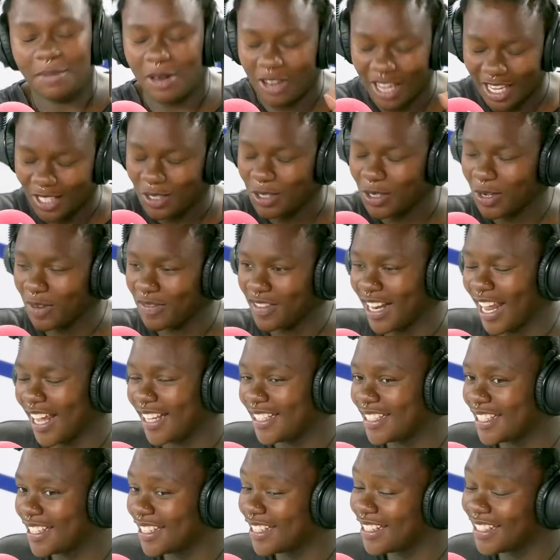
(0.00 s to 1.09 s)
I'm like, okay, switch off the
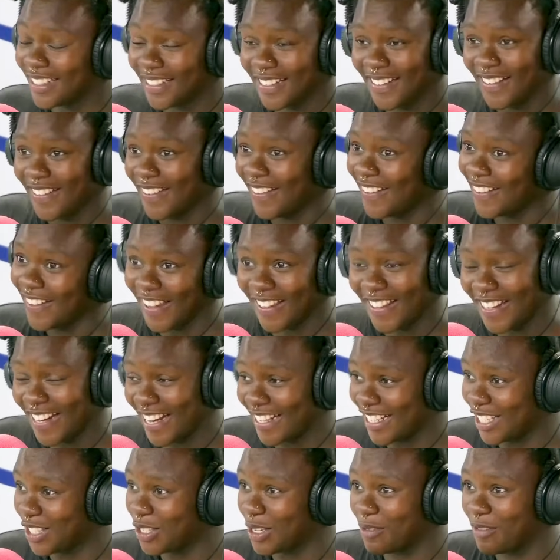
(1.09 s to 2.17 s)
lights.
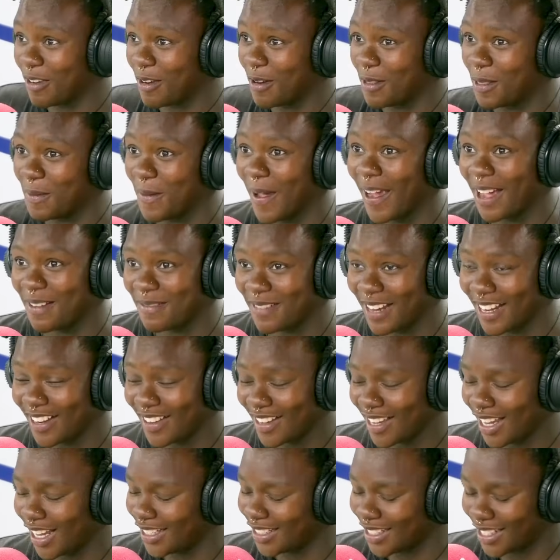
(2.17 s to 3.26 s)
And then I just stood in front of the mic. I'm
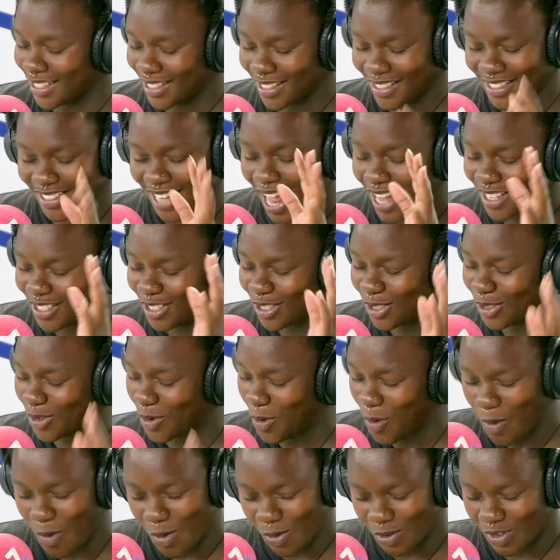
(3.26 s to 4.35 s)
like, okay, just
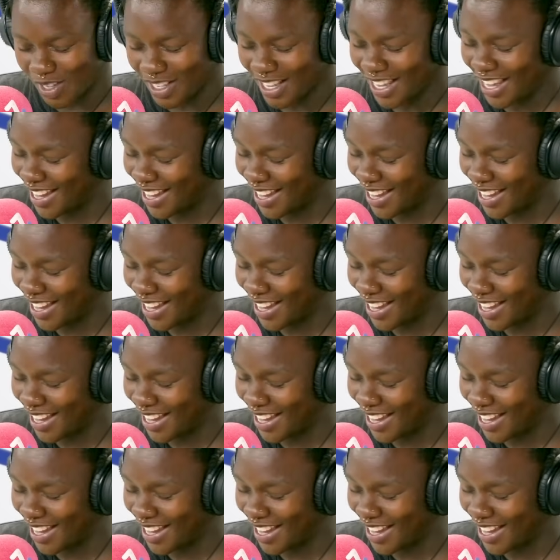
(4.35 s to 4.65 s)
do.